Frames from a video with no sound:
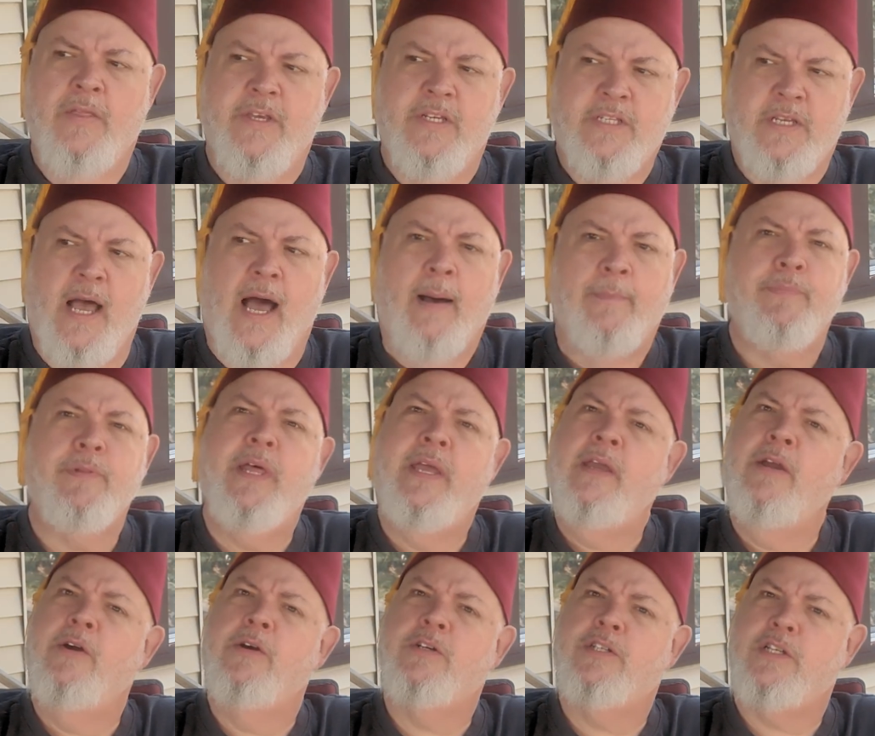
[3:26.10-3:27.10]
This hop
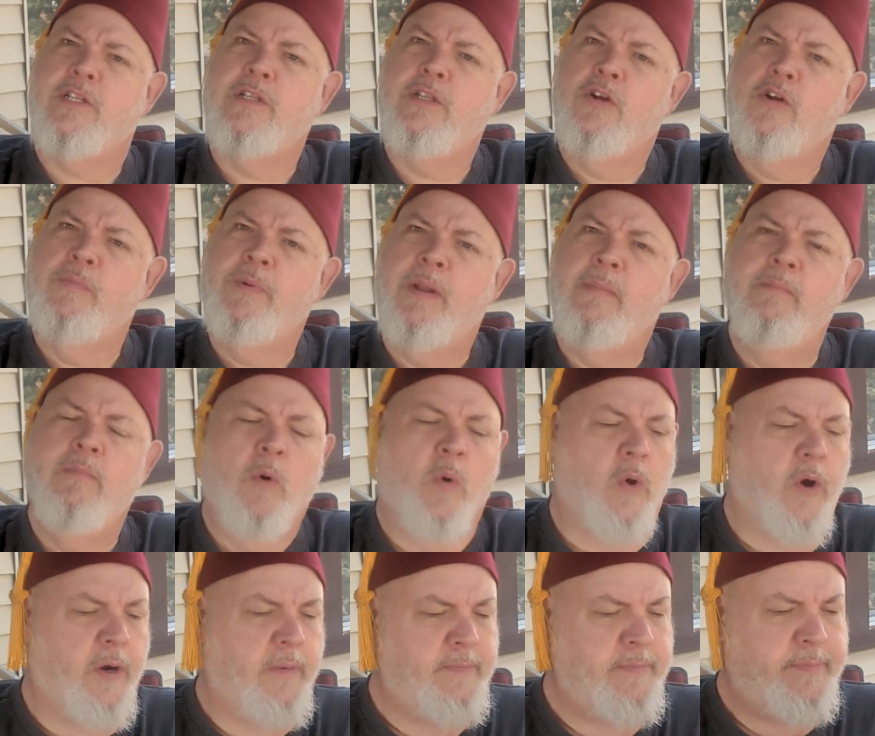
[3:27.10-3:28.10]
lingers a little bit
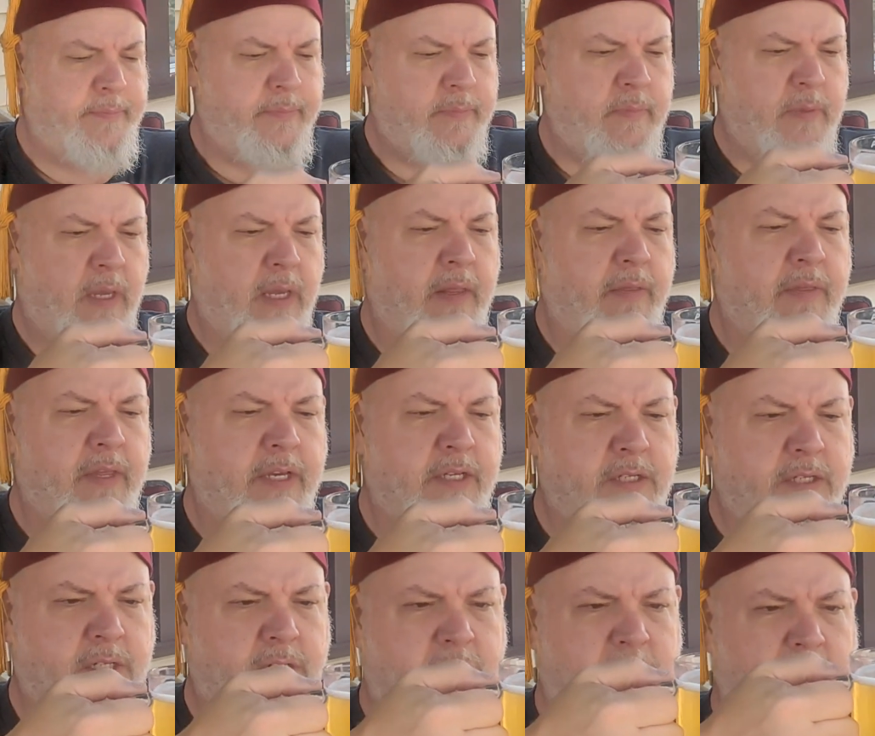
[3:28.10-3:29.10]
more in
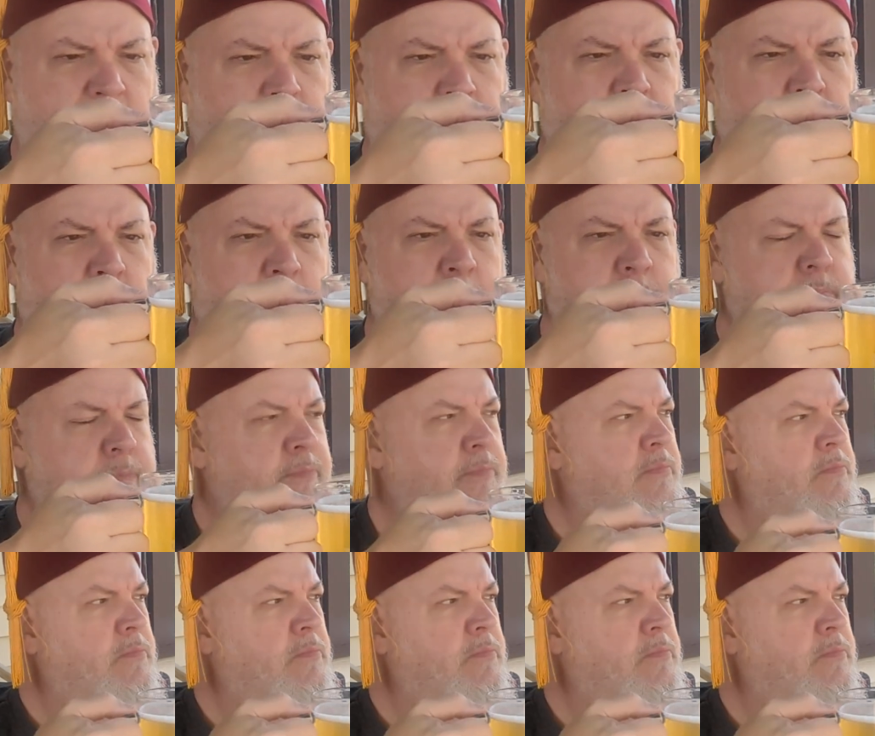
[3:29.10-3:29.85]
this beer.